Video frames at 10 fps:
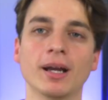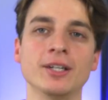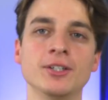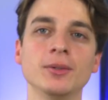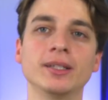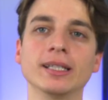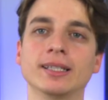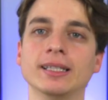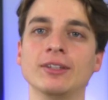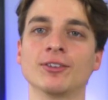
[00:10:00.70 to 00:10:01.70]
But I do think
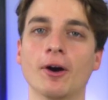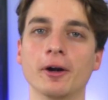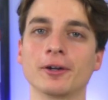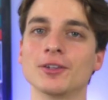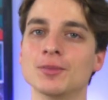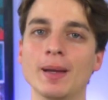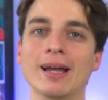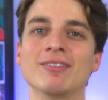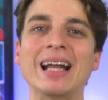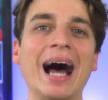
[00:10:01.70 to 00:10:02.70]
that these articles may
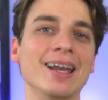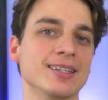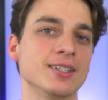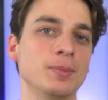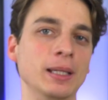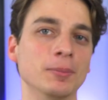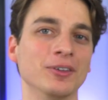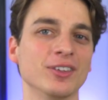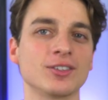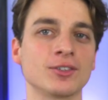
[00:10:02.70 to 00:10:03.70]
have gotten to
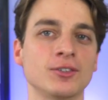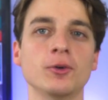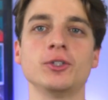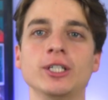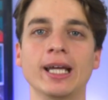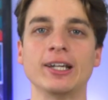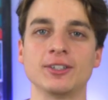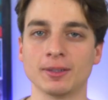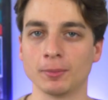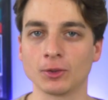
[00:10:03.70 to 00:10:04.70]
people, this
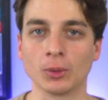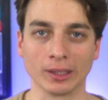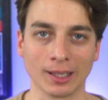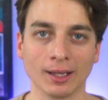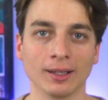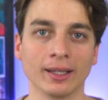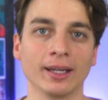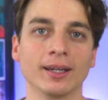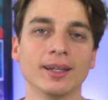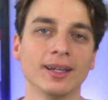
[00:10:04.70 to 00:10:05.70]
association between La La
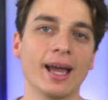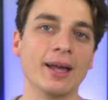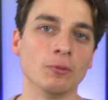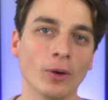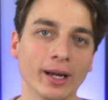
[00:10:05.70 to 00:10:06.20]
Land and